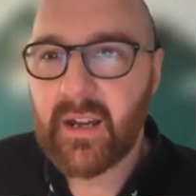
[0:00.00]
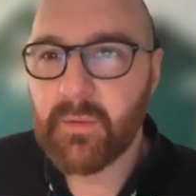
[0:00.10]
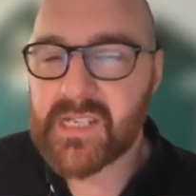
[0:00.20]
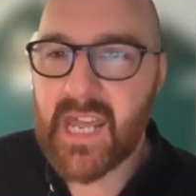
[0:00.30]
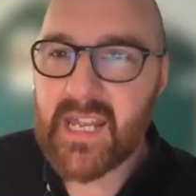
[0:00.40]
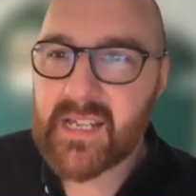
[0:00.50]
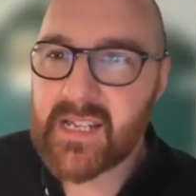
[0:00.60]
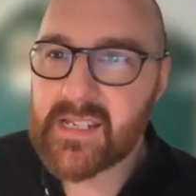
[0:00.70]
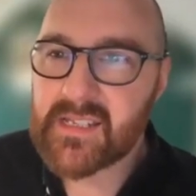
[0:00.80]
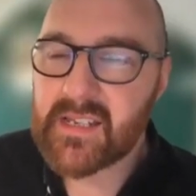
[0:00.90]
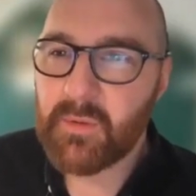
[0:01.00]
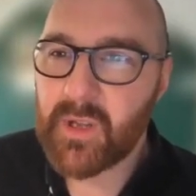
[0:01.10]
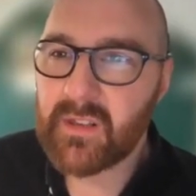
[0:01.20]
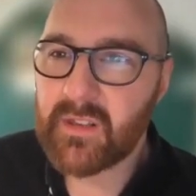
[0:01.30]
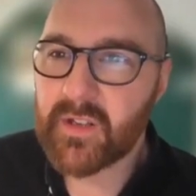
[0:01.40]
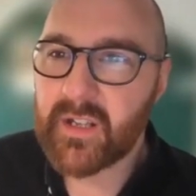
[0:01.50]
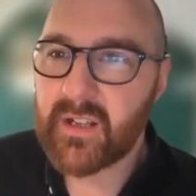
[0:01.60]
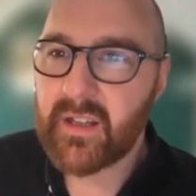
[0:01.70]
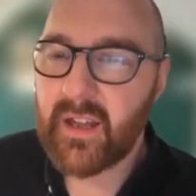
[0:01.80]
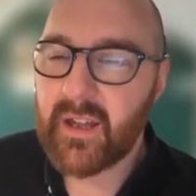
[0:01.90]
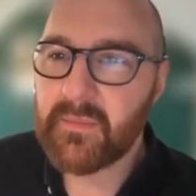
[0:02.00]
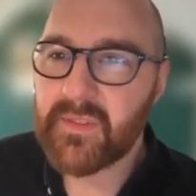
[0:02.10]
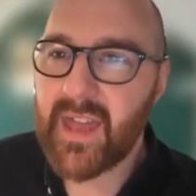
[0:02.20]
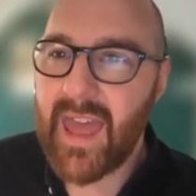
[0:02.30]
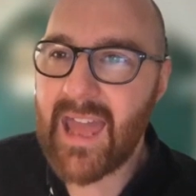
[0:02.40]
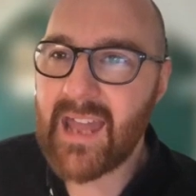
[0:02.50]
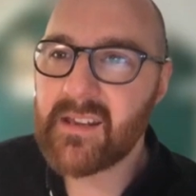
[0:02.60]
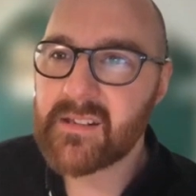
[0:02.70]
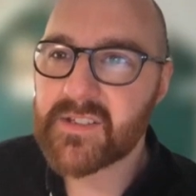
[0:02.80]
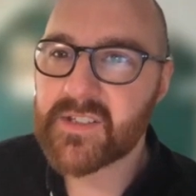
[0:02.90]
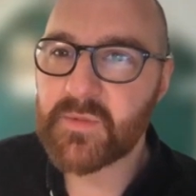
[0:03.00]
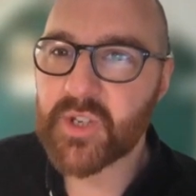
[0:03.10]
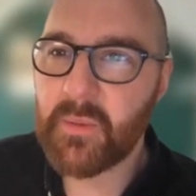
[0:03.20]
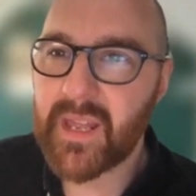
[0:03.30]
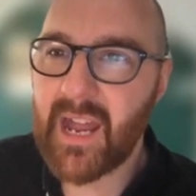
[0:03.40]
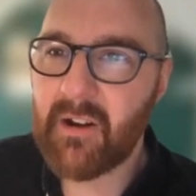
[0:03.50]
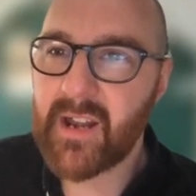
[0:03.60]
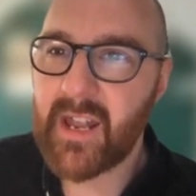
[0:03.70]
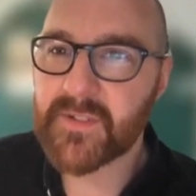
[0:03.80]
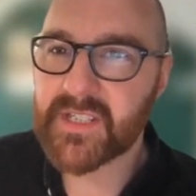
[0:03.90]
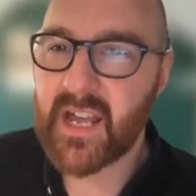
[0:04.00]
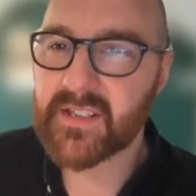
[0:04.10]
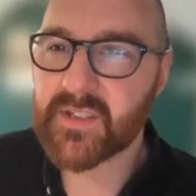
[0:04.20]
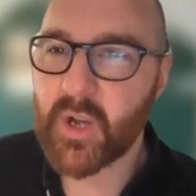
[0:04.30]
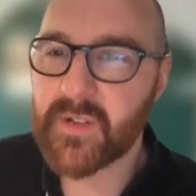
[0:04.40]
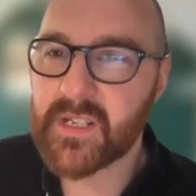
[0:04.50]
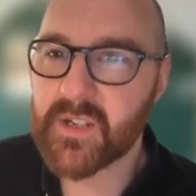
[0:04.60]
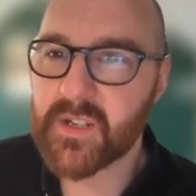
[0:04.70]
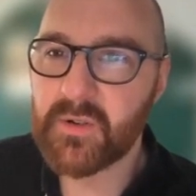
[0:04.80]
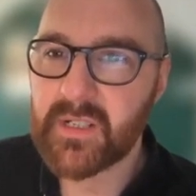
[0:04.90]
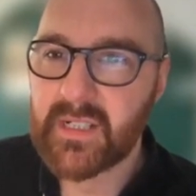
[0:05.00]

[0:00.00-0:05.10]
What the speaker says: we'll look at the N subgenomic RNA for SARS-CoV-2.